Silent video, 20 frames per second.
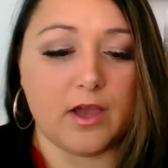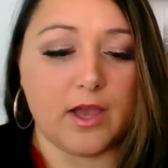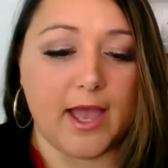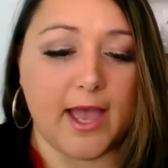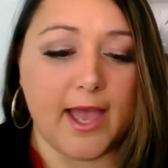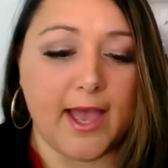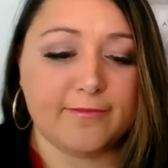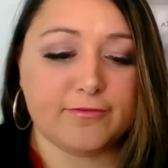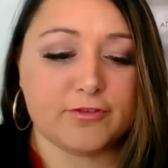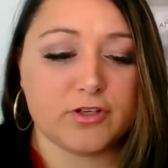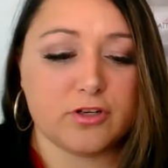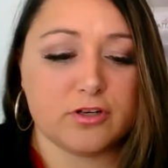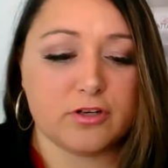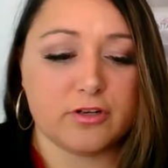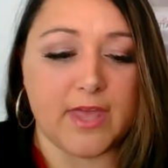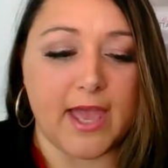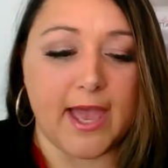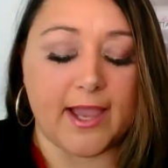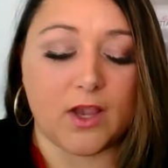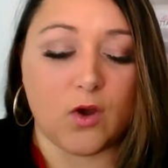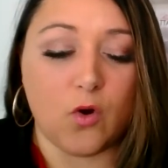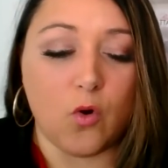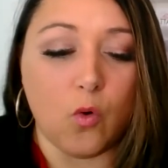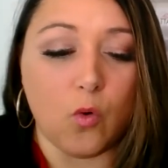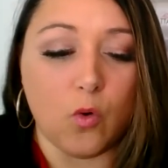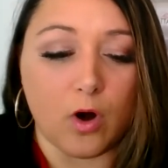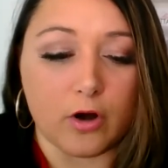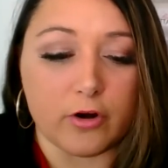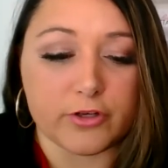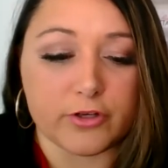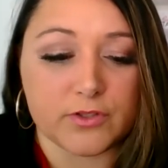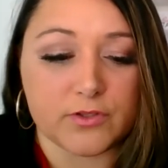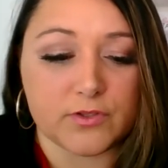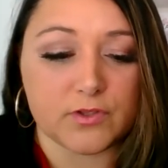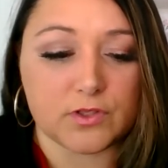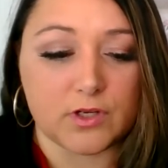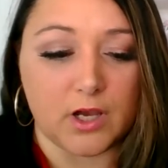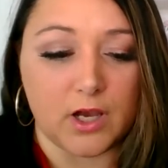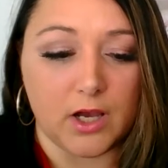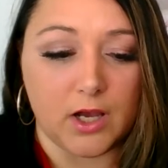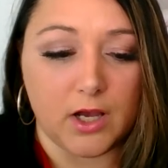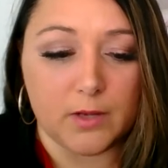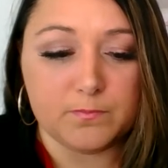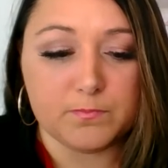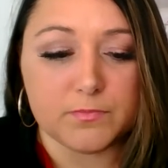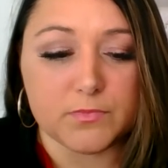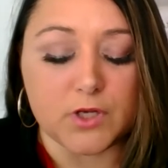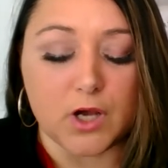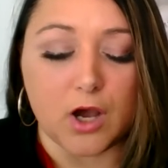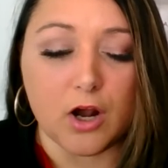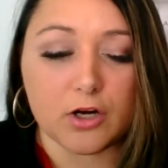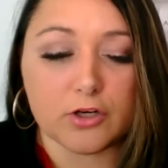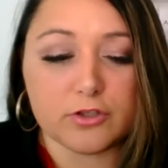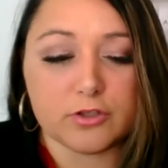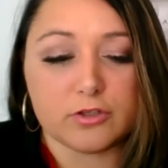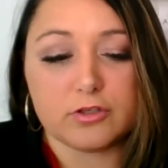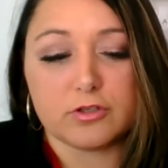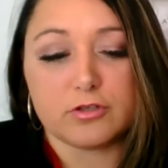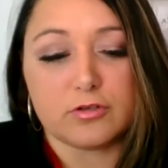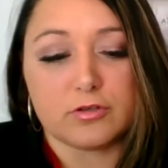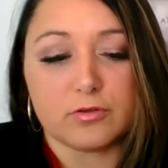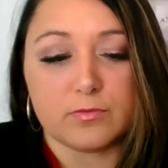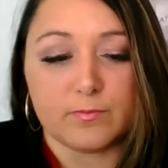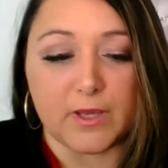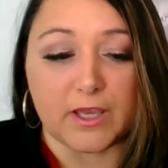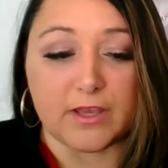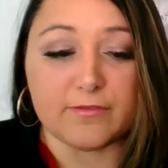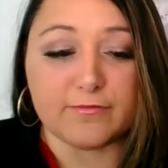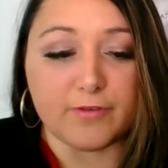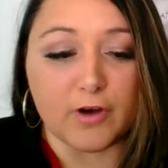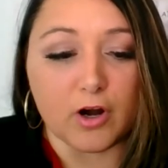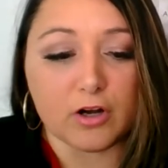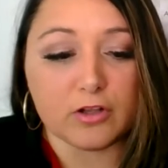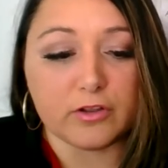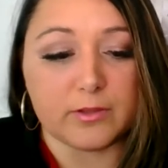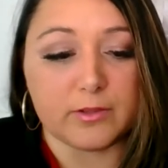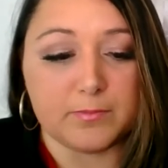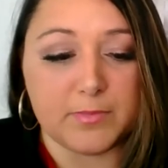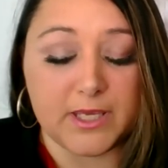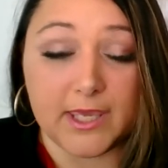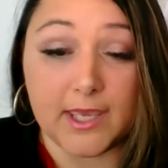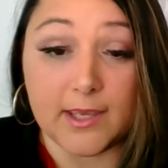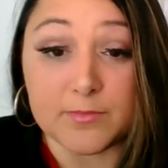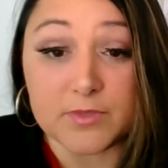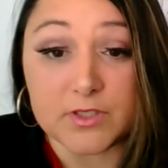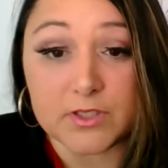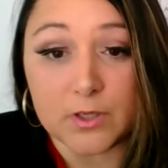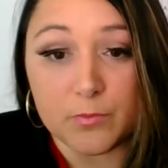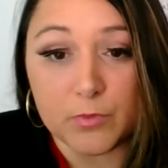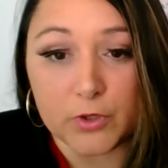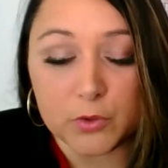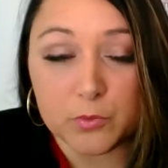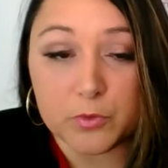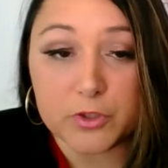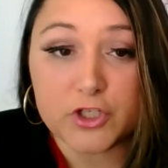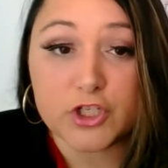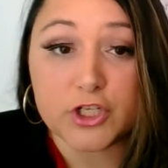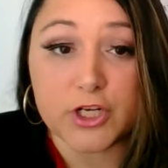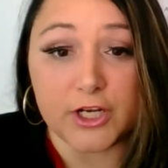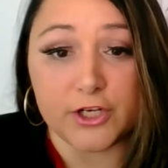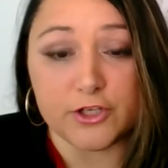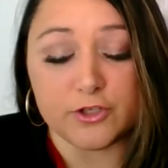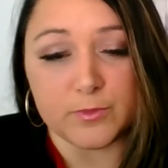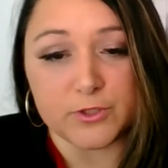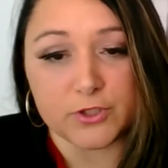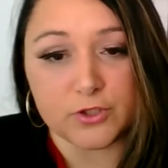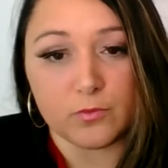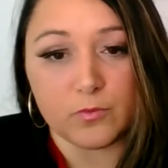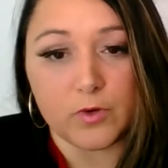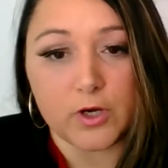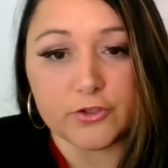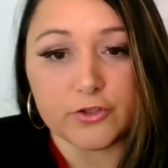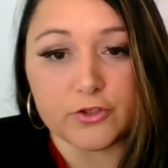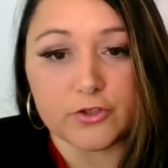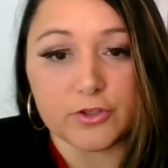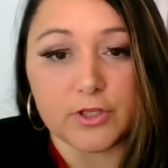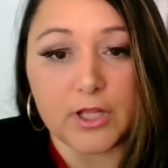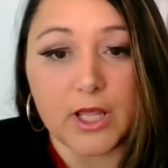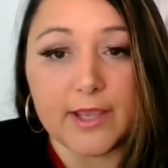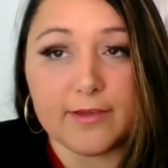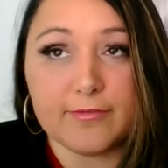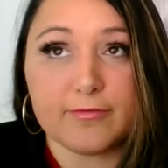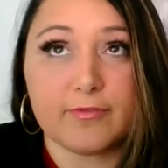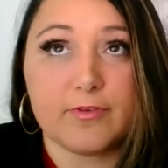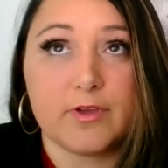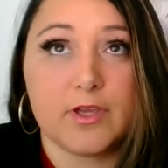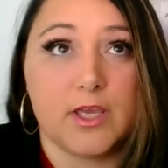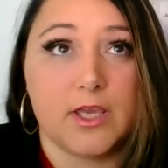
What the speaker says: after that course, Dr. McFarland became someone who would change Mr. Rogers' life.